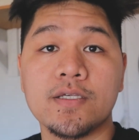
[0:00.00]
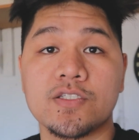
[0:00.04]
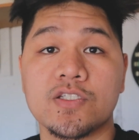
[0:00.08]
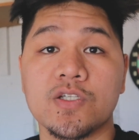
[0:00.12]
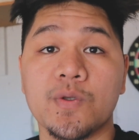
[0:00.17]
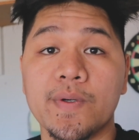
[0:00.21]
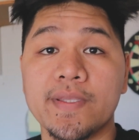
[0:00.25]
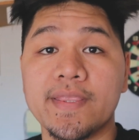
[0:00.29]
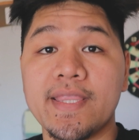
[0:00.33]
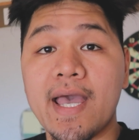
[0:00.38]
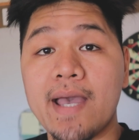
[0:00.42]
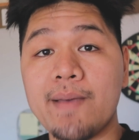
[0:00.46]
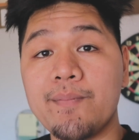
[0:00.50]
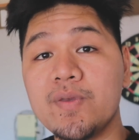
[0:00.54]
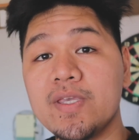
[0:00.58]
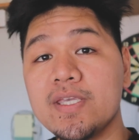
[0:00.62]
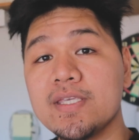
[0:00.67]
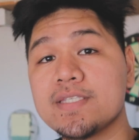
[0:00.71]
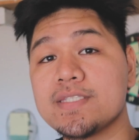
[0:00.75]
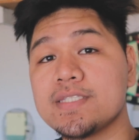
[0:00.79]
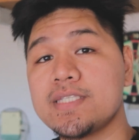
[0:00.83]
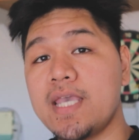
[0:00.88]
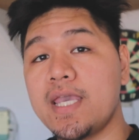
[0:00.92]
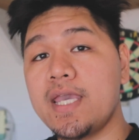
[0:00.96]
So with that
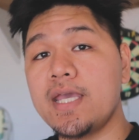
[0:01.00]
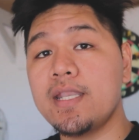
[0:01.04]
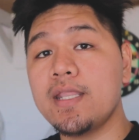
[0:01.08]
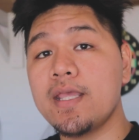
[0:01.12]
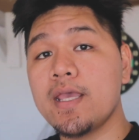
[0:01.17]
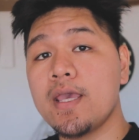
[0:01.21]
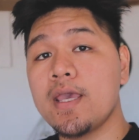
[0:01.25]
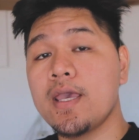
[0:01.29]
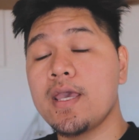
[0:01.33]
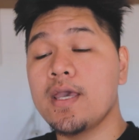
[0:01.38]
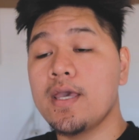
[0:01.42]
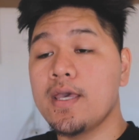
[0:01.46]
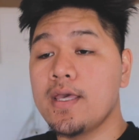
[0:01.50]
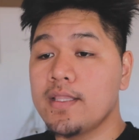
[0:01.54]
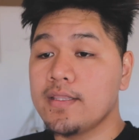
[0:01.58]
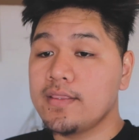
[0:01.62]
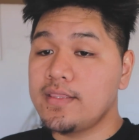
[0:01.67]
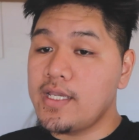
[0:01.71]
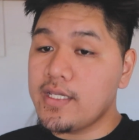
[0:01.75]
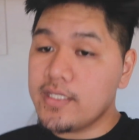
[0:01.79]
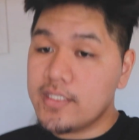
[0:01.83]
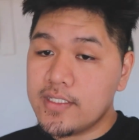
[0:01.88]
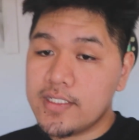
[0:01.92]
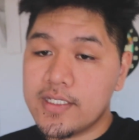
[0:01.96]
being said,
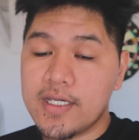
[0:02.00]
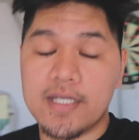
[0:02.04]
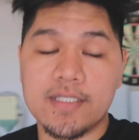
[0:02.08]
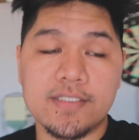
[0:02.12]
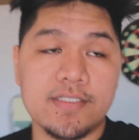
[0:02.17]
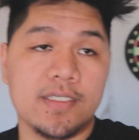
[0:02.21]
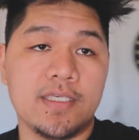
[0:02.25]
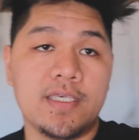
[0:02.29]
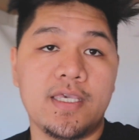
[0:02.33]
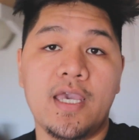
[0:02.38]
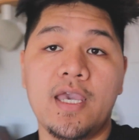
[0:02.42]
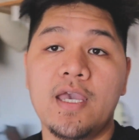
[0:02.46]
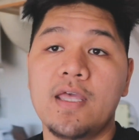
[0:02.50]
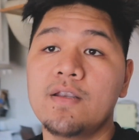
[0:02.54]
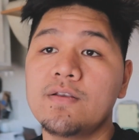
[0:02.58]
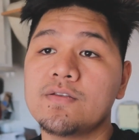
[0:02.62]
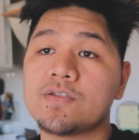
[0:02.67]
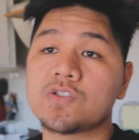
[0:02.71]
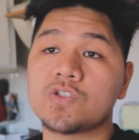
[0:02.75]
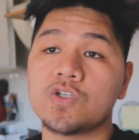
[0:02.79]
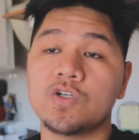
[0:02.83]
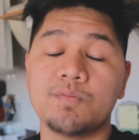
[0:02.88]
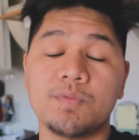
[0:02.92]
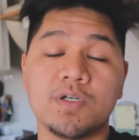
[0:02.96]
thank you guys again
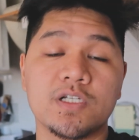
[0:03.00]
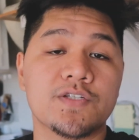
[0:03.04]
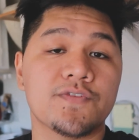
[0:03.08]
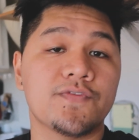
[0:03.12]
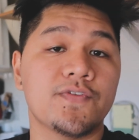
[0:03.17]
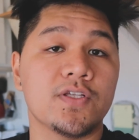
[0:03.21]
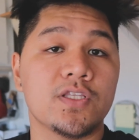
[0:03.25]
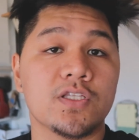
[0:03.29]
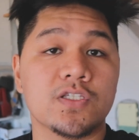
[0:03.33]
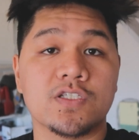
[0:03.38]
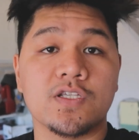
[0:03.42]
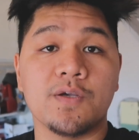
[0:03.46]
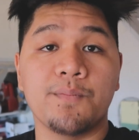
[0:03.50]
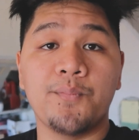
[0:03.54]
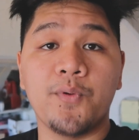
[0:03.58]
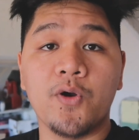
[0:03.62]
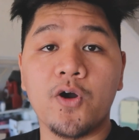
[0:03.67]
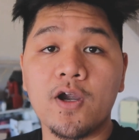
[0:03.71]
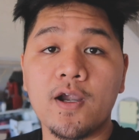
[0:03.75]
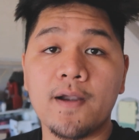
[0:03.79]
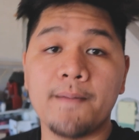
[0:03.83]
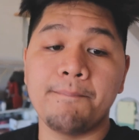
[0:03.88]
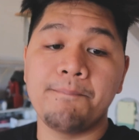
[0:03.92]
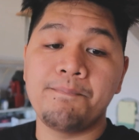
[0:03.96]
so much for the
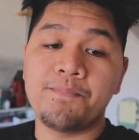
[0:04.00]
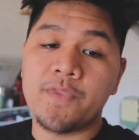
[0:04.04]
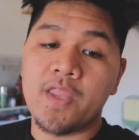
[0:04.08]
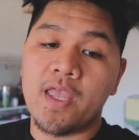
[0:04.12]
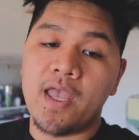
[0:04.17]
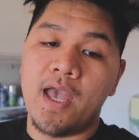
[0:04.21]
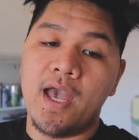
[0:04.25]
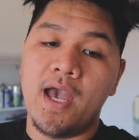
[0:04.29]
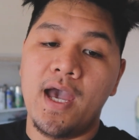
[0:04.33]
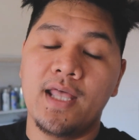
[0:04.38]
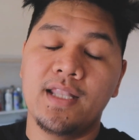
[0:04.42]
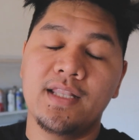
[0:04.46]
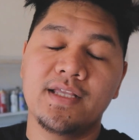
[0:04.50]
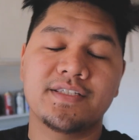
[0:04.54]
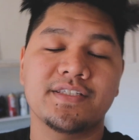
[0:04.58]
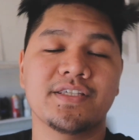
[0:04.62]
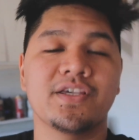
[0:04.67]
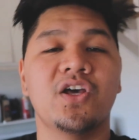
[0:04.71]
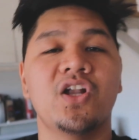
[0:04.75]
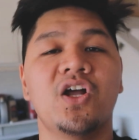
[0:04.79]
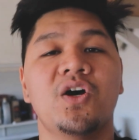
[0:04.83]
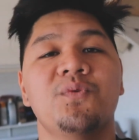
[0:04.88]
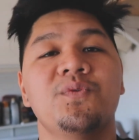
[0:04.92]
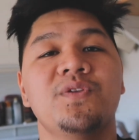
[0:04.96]
support, and let's
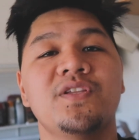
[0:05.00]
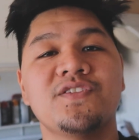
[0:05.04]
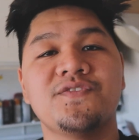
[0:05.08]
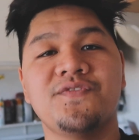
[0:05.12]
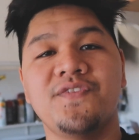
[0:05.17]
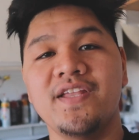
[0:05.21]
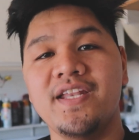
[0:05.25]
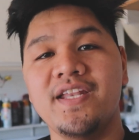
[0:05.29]
get on with this